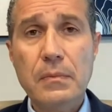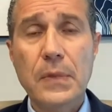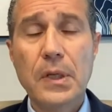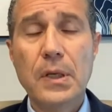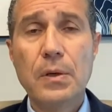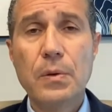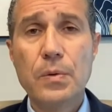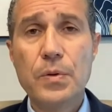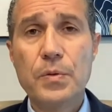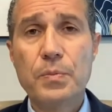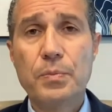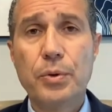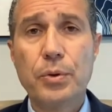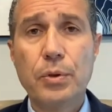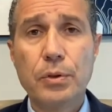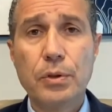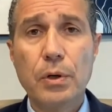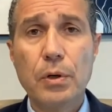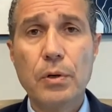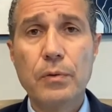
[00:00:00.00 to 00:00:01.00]
He was
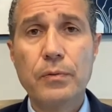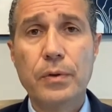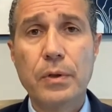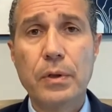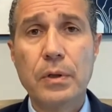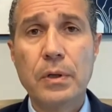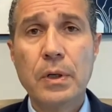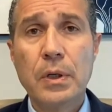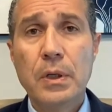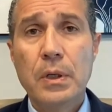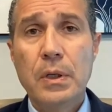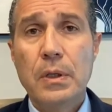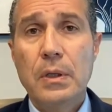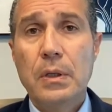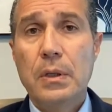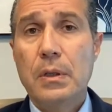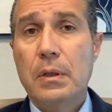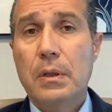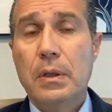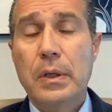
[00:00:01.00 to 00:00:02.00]
pulled over,
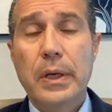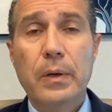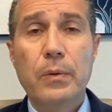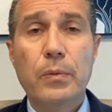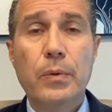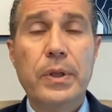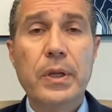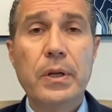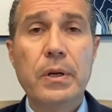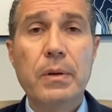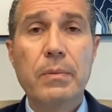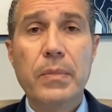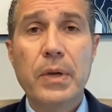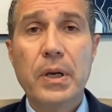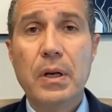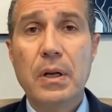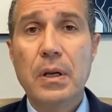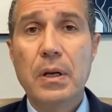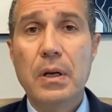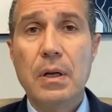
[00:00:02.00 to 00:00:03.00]
and within a
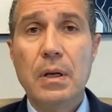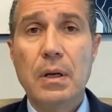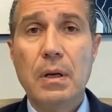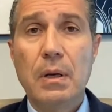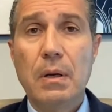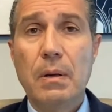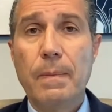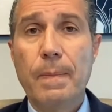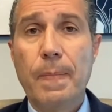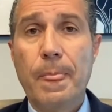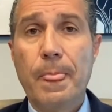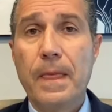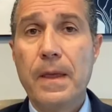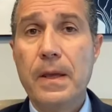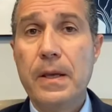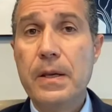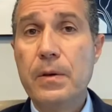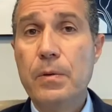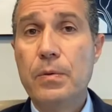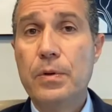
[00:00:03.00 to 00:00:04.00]
minute, um,
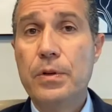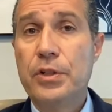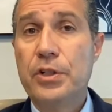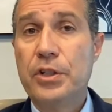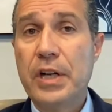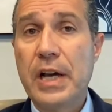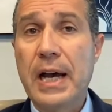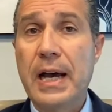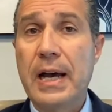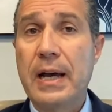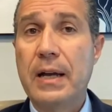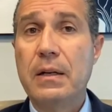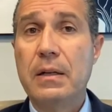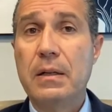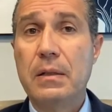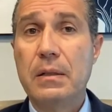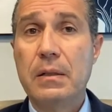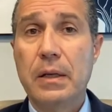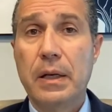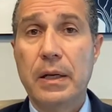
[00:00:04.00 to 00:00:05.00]
he was shot
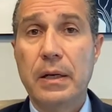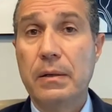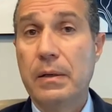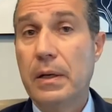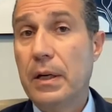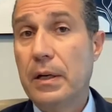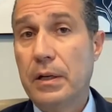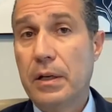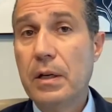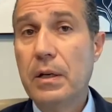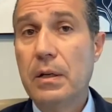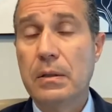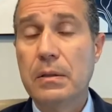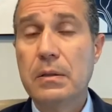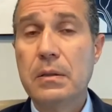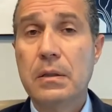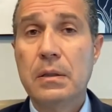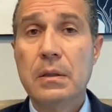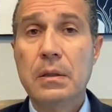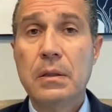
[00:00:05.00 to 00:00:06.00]
and and
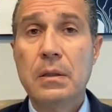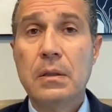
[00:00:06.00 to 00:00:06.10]
killed.